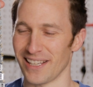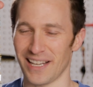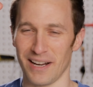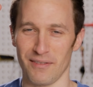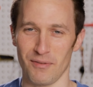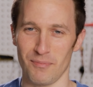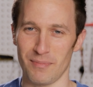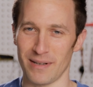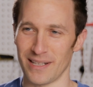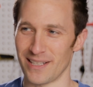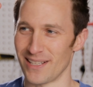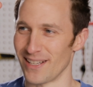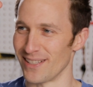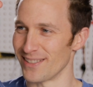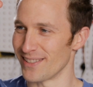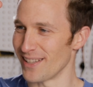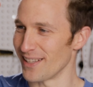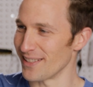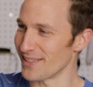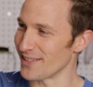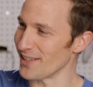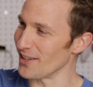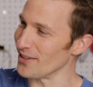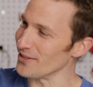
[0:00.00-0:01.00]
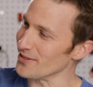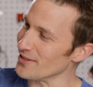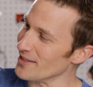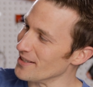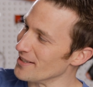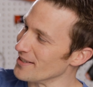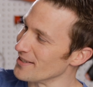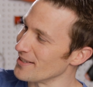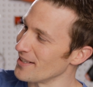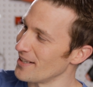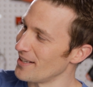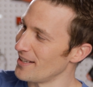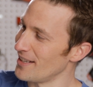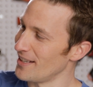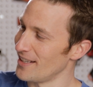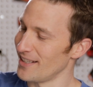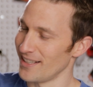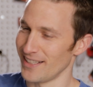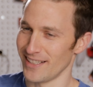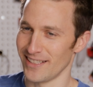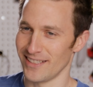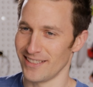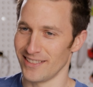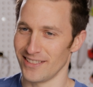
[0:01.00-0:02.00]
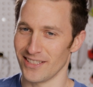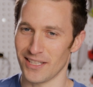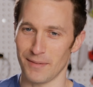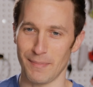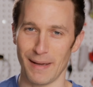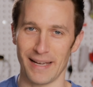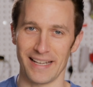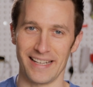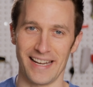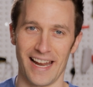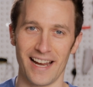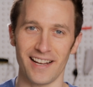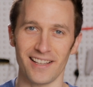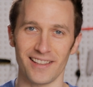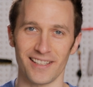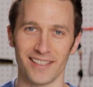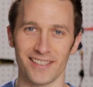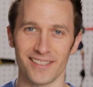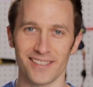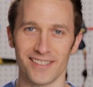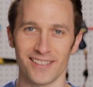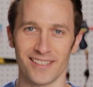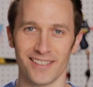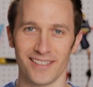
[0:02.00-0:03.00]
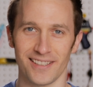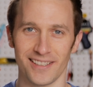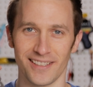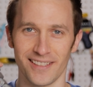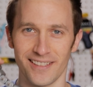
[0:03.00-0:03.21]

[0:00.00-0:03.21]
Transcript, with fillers: like everybody does that sells these. You can make a necklace.